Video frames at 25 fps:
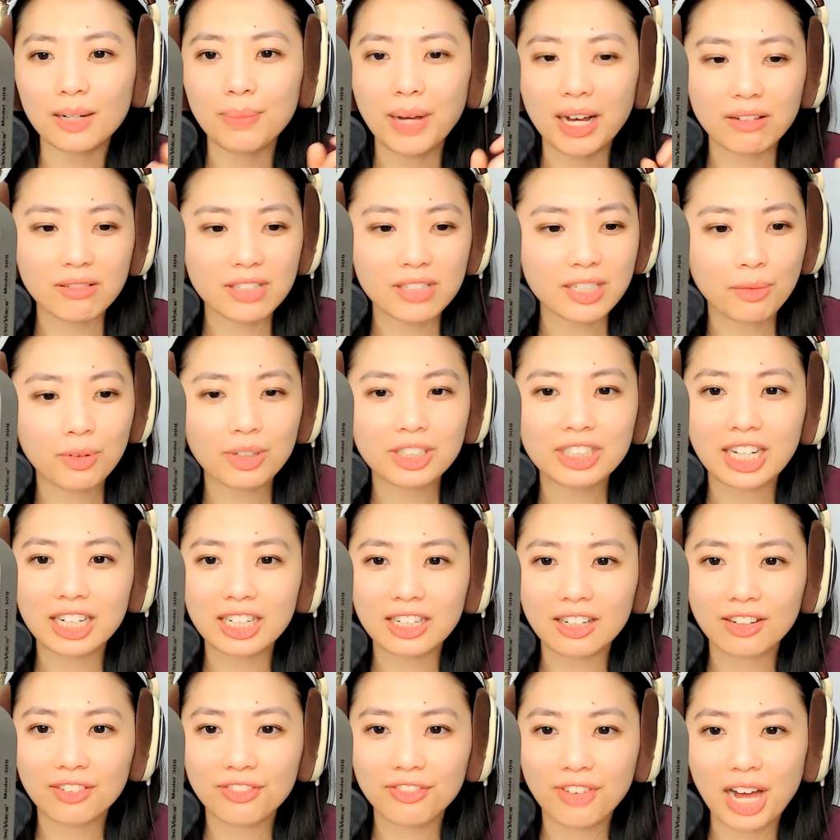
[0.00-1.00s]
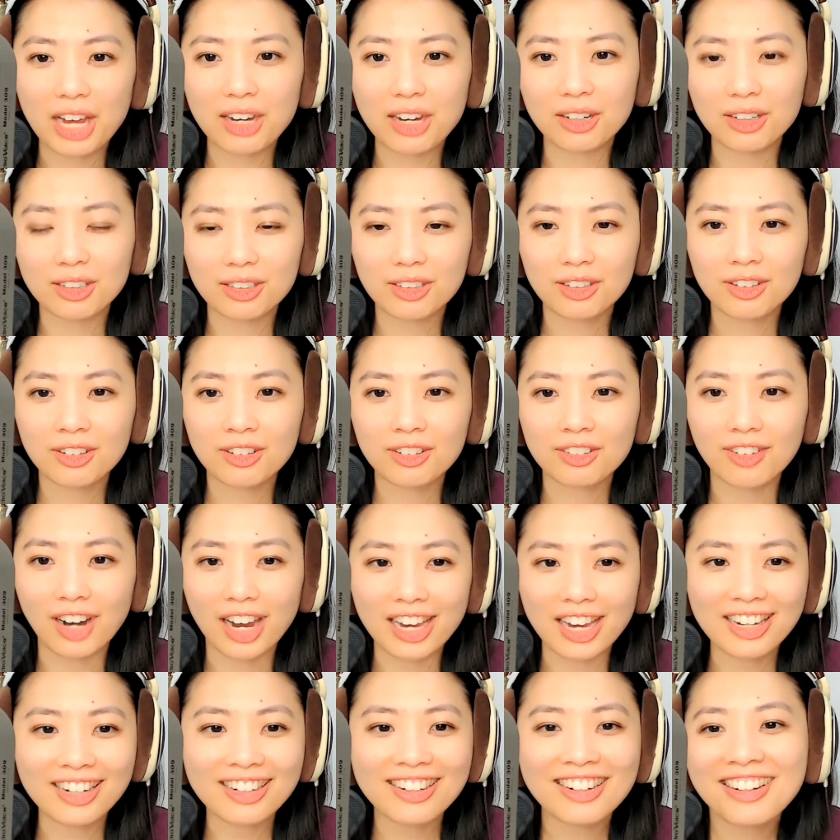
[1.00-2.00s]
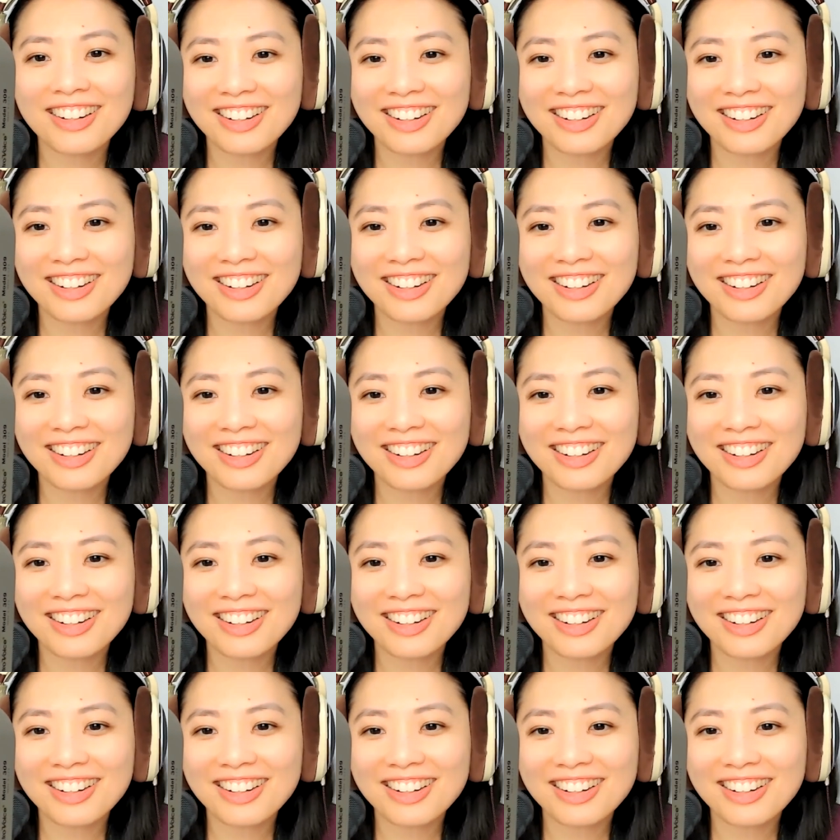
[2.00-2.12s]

about someone getting fired, right? Yeah.